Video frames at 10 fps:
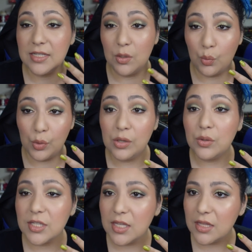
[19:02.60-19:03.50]
and
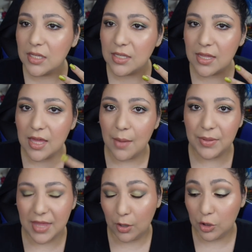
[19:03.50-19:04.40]
wrinkles and things like that,
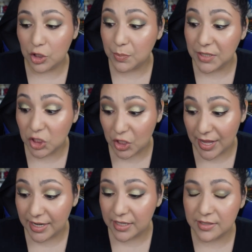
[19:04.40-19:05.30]
but that could just be
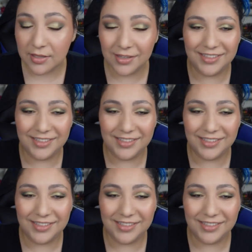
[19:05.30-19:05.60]
genetics.